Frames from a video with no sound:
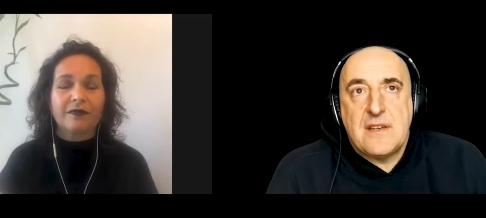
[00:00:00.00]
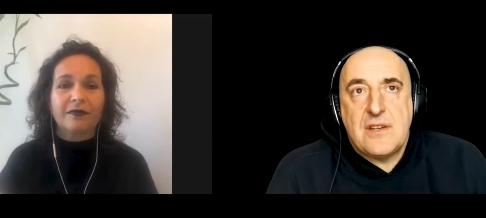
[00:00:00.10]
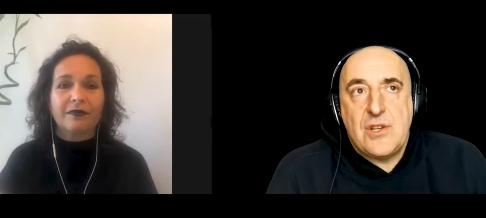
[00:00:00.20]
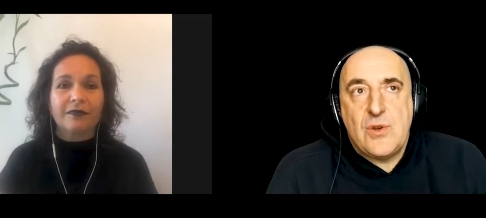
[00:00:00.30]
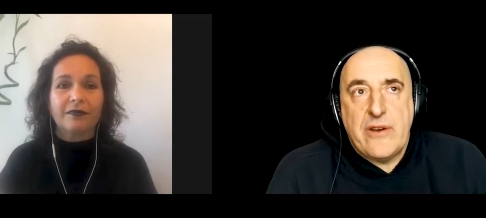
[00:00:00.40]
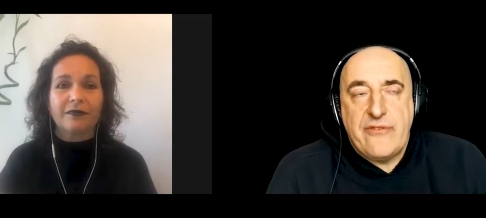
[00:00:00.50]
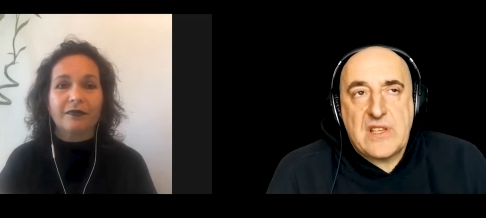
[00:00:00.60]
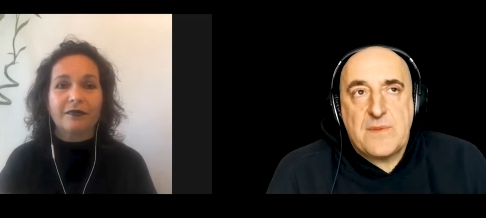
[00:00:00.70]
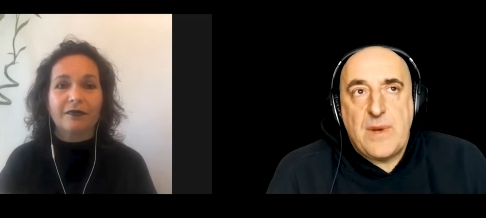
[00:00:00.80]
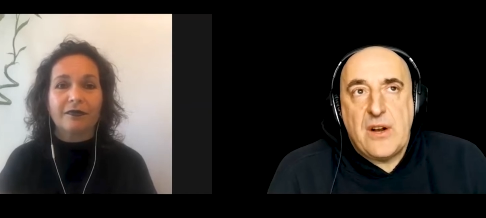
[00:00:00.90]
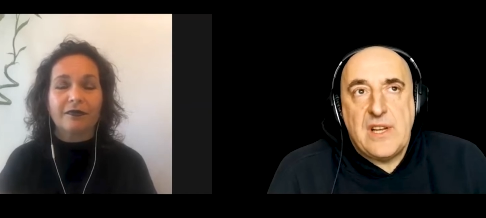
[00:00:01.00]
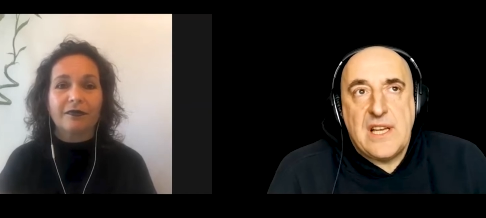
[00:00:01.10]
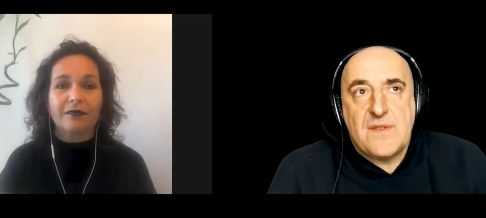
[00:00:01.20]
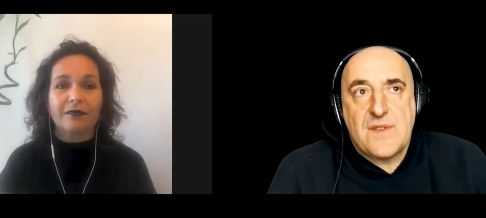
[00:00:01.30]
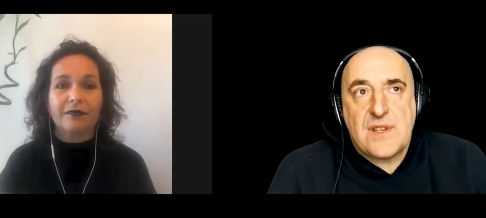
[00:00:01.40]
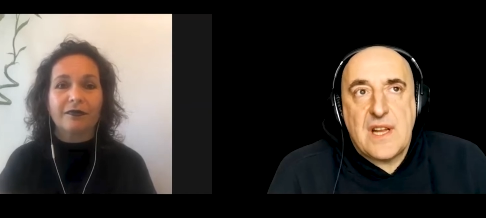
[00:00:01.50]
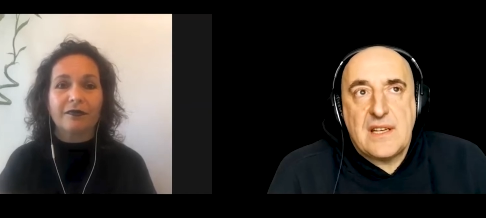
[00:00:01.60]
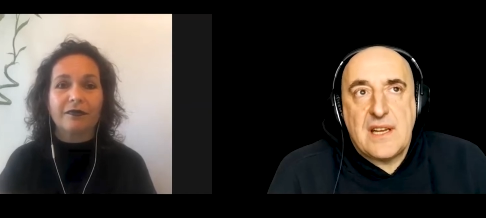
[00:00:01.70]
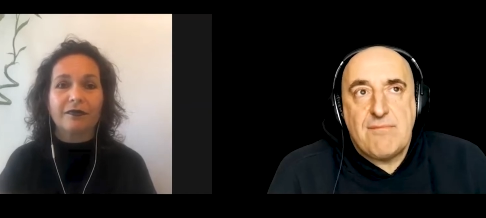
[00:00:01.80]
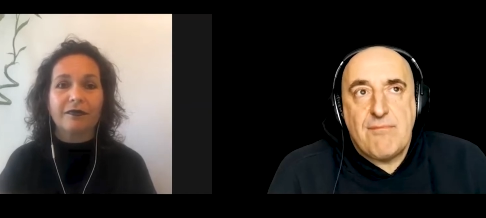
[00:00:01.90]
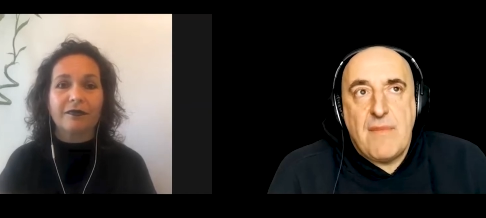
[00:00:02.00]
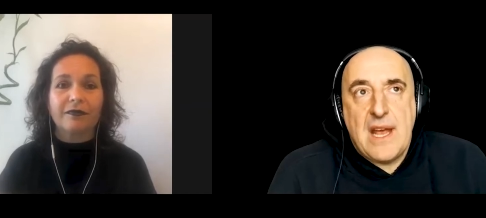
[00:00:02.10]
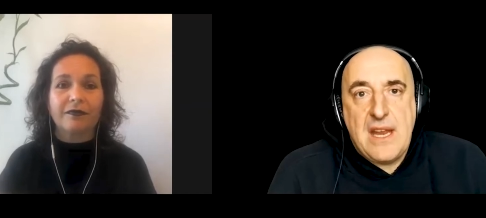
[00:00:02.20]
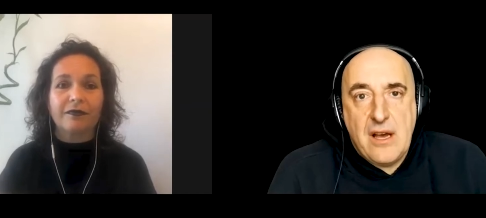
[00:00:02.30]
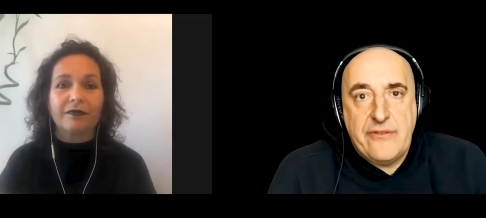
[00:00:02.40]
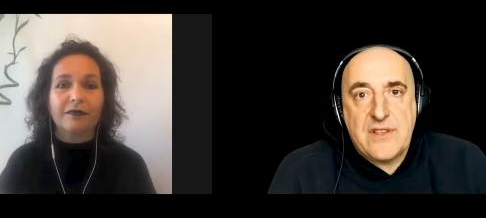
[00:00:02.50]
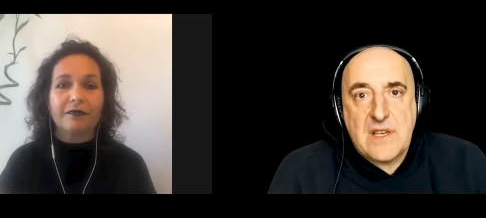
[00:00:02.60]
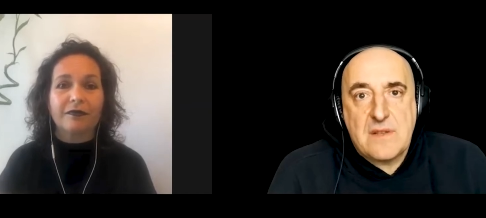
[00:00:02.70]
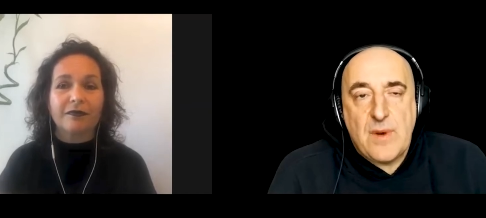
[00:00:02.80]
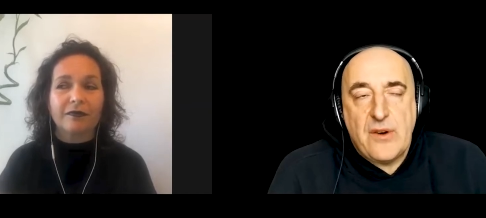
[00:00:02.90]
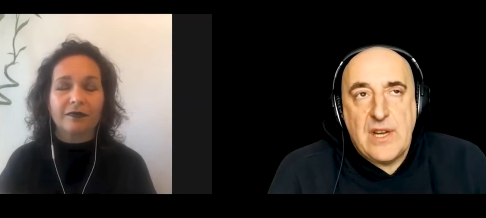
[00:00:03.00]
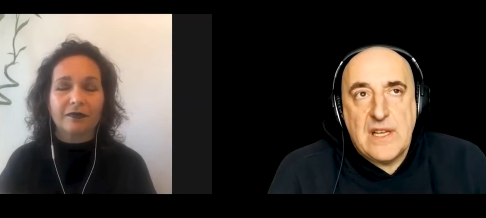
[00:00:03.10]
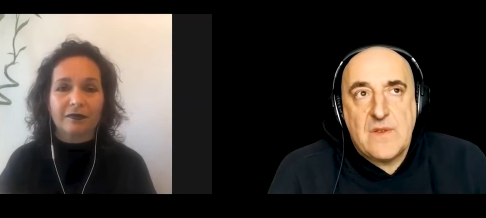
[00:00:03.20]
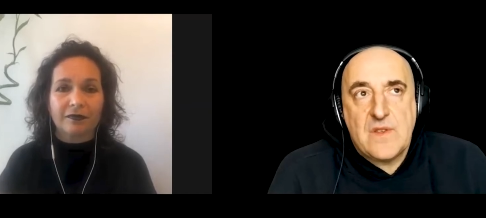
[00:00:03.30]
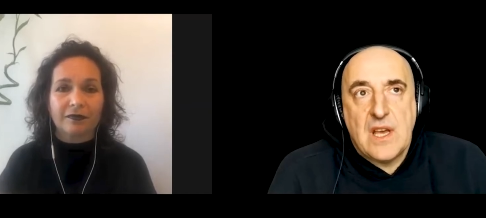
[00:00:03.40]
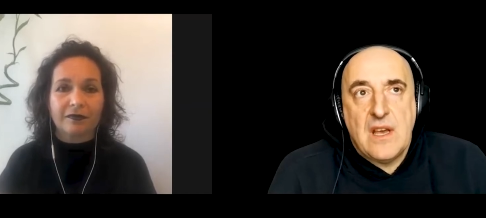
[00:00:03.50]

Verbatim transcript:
Speaker 1: you have experienced and that many of us experience.